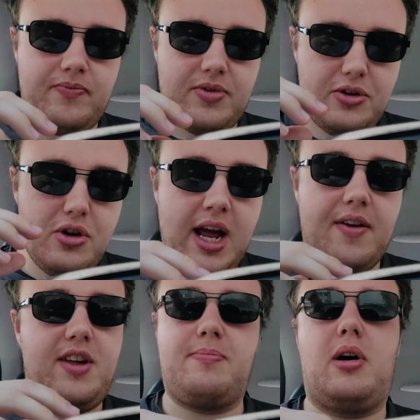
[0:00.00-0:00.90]
you
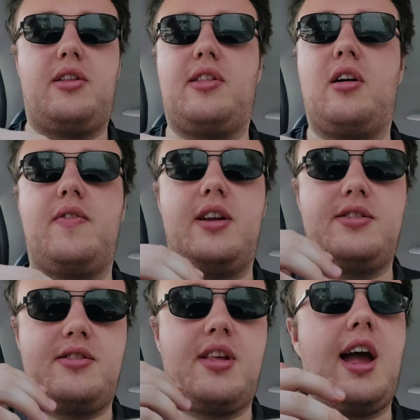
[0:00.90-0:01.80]
have these by itself and it
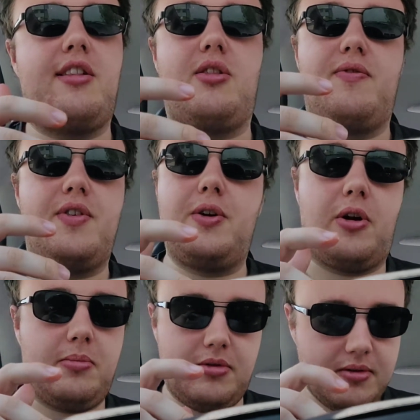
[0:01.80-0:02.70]
just tastes
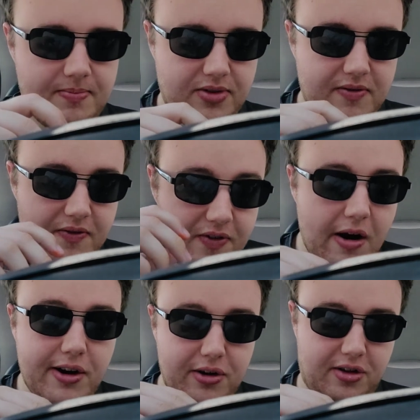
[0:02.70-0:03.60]
phenomenal.
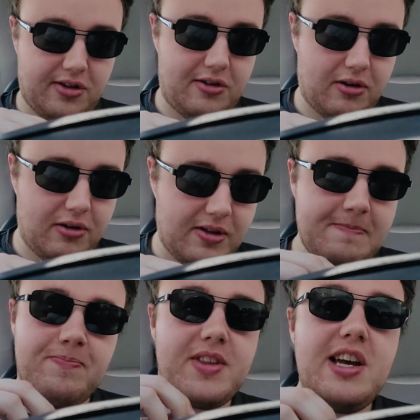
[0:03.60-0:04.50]
Very good sausage rolls.
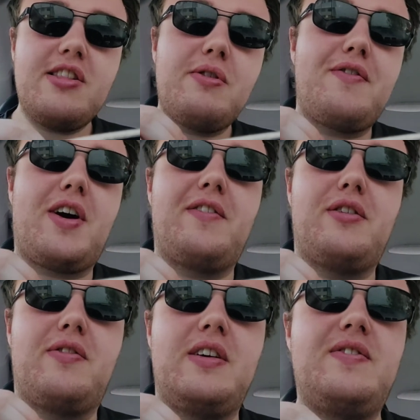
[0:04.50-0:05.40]
Is it worth
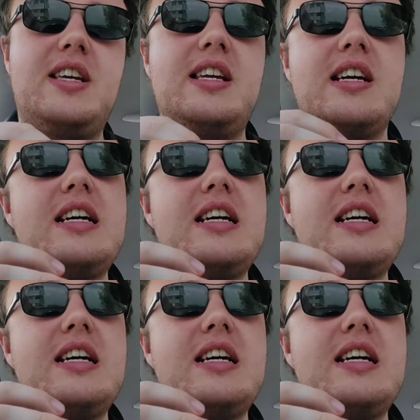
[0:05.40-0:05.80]
$5.50?